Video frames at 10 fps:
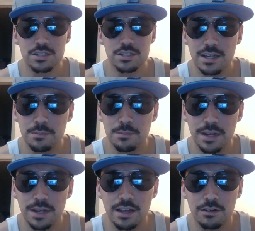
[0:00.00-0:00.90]
Tate
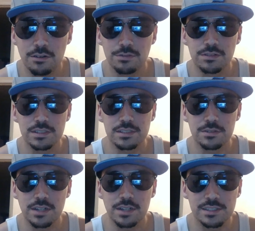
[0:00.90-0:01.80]
bet. Hopefully some of
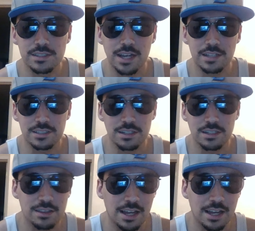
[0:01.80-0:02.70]
you guys cashed in
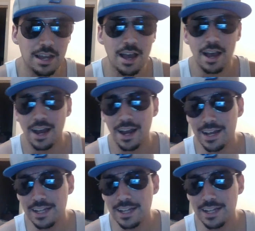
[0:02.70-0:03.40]
on that. I had